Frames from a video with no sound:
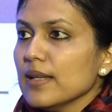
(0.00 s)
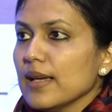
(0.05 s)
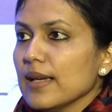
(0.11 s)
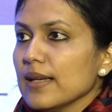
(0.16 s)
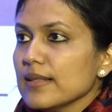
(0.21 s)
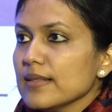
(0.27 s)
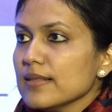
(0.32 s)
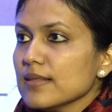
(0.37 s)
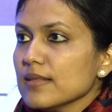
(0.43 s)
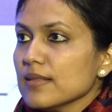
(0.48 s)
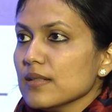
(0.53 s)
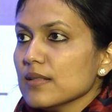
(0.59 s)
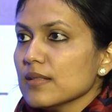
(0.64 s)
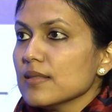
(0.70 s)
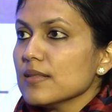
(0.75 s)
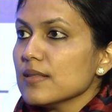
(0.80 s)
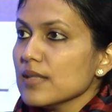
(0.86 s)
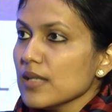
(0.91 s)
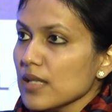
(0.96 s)
as
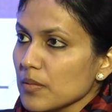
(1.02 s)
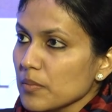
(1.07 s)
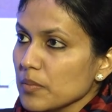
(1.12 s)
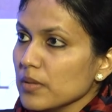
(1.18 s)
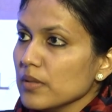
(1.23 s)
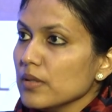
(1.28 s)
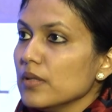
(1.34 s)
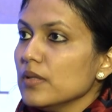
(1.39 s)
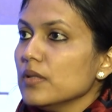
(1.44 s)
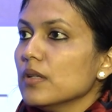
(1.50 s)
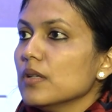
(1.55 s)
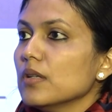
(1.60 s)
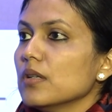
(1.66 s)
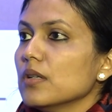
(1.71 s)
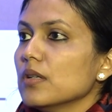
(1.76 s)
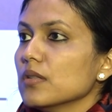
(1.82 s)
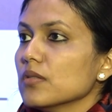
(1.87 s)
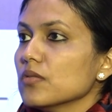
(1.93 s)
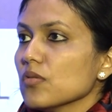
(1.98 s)
a
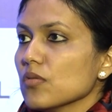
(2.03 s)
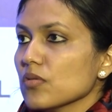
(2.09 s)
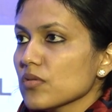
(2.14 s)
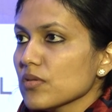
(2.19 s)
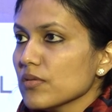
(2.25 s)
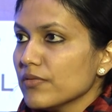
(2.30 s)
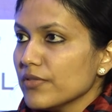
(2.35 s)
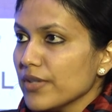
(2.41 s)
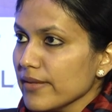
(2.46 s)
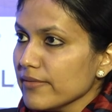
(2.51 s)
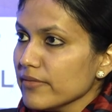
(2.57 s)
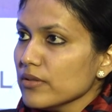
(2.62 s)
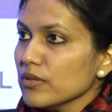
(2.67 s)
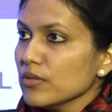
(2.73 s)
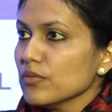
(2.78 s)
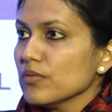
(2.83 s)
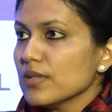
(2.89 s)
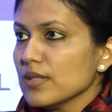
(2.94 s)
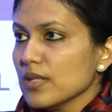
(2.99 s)
stable source of
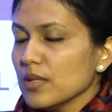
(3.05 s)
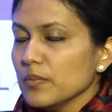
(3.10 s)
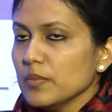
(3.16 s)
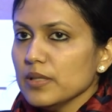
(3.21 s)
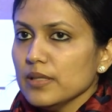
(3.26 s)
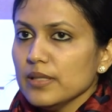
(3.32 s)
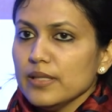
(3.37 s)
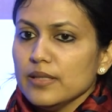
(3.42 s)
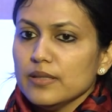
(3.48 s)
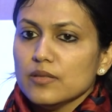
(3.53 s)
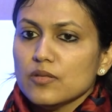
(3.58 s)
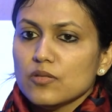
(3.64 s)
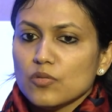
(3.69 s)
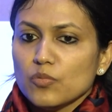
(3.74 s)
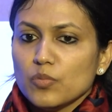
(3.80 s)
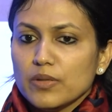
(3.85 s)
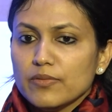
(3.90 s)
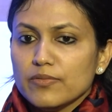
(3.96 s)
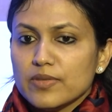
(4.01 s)
revenue, stable yield.
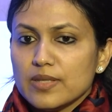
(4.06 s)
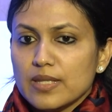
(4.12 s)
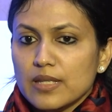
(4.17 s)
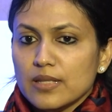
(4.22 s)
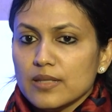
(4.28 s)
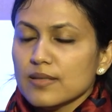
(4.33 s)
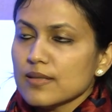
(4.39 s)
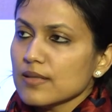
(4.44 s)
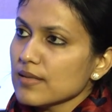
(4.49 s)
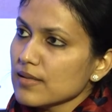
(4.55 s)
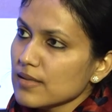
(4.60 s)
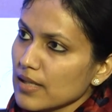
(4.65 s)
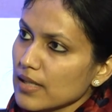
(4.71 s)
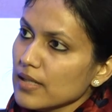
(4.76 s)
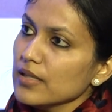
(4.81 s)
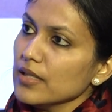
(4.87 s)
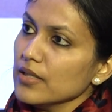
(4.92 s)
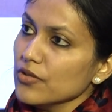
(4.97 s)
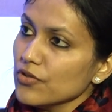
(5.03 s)
So we've seen
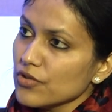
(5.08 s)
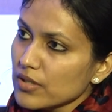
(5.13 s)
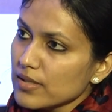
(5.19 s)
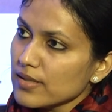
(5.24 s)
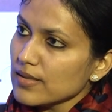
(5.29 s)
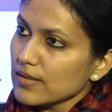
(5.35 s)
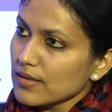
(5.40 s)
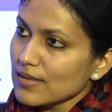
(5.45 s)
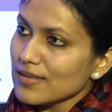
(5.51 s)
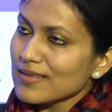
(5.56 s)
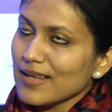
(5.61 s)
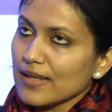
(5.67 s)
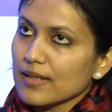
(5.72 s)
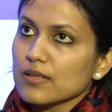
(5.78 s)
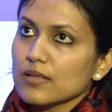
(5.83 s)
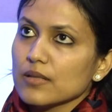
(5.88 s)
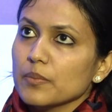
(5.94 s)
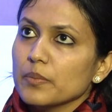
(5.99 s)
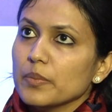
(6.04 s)
sustained interest in the
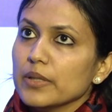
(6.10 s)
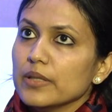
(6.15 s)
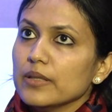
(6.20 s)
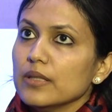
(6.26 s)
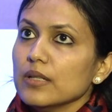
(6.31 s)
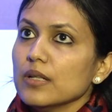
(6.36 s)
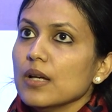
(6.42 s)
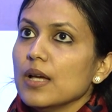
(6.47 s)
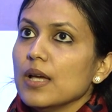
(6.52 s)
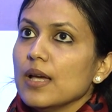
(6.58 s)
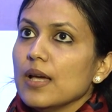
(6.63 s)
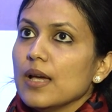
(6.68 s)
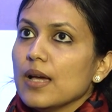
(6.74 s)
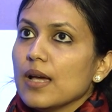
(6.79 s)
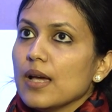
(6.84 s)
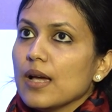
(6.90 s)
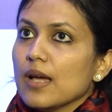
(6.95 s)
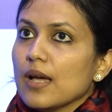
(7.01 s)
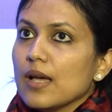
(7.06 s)
sector. But the
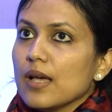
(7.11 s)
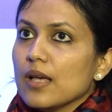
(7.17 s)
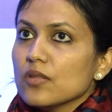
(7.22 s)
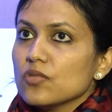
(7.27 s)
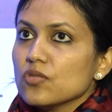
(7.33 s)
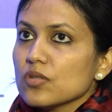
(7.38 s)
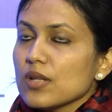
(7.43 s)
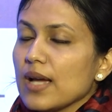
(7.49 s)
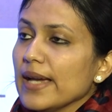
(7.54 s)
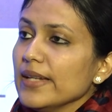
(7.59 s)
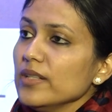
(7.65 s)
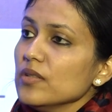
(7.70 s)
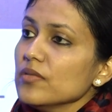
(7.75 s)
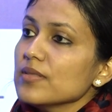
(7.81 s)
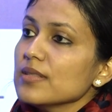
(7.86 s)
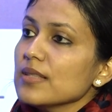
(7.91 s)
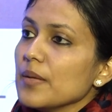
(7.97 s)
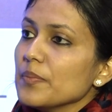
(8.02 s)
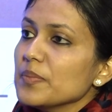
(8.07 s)
kind
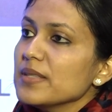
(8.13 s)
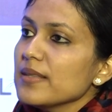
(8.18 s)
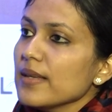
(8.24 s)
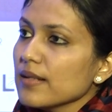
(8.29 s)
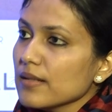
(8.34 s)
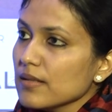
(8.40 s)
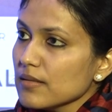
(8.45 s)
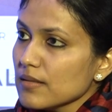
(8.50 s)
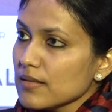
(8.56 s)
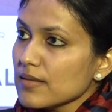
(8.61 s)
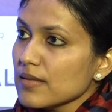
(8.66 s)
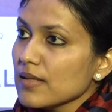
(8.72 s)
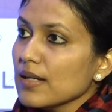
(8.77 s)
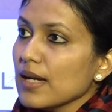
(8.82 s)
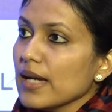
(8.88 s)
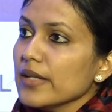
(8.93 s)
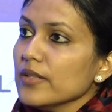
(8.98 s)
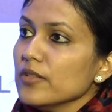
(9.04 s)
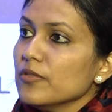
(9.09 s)
of subsectors, the
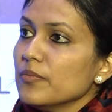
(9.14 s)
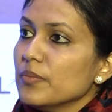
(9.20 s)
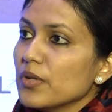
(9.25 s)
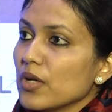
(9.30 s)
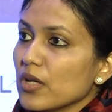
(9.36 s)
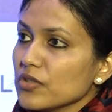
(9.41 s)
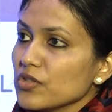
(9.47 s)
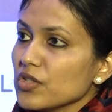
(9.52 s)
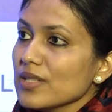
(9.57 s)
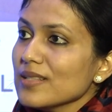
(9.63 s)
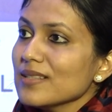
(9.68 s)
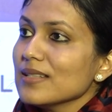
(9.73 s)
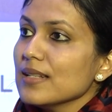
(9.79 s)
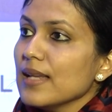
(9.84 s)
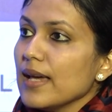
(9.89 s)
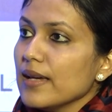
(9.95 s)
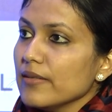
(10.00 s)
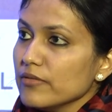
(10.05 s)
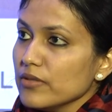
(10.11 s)
kind of projects
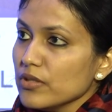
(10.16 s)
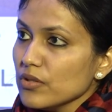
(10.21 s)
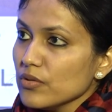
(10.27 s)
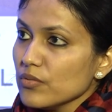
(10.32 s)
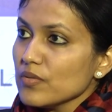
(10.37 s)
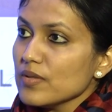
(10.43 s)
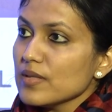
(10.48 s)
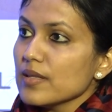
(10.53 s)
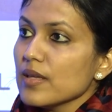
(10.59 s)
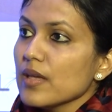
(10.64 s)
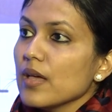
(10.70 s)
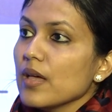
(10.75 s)
and avenues